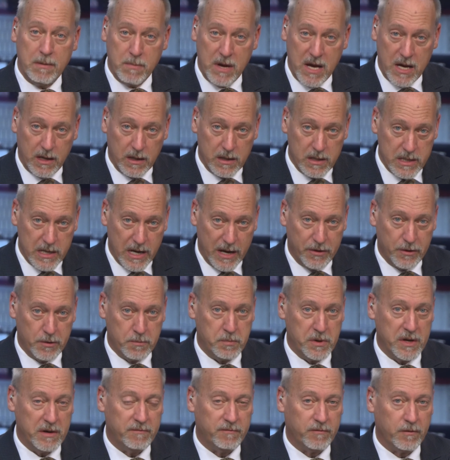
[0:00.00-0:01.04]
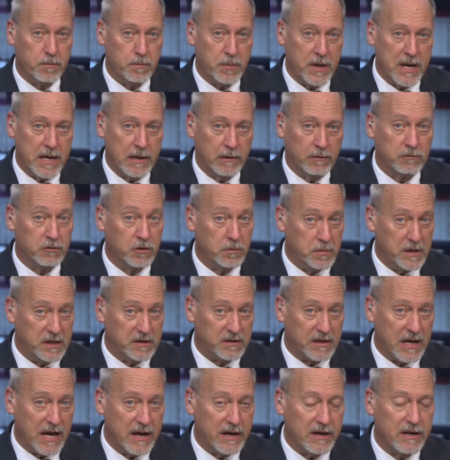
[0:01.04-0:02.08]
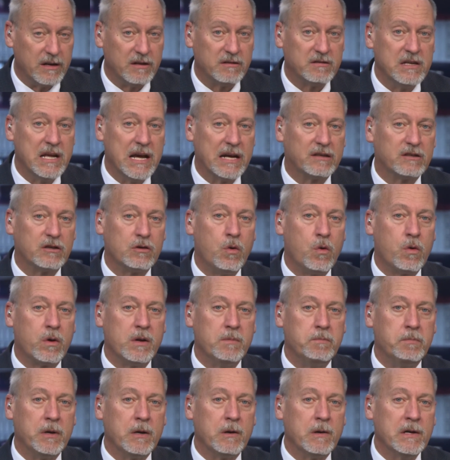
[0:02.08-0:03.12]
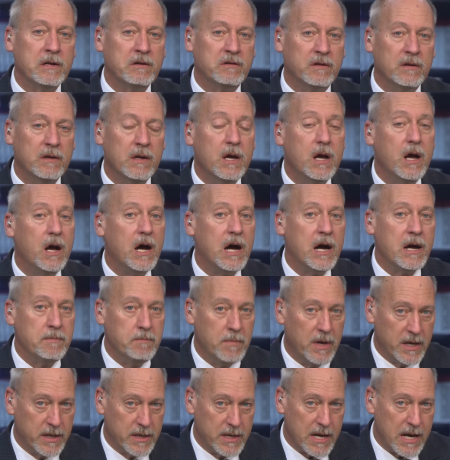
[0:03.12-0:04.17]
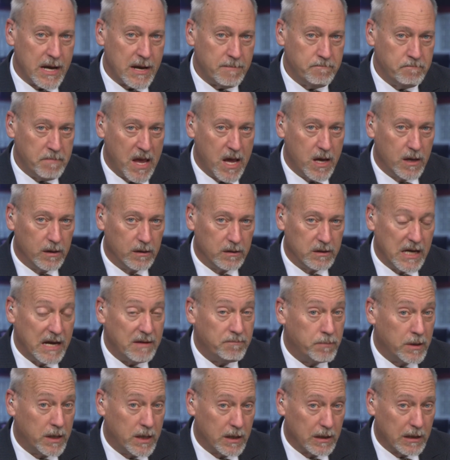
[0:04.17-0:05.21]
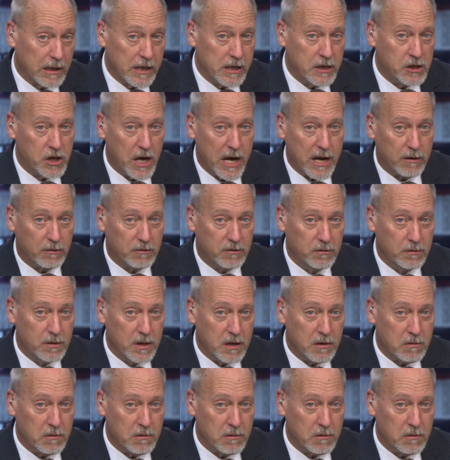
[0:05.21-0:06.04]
make another bid for bail to be set at his next court appearance on Monday. Dave McKinley, Channel 2 News.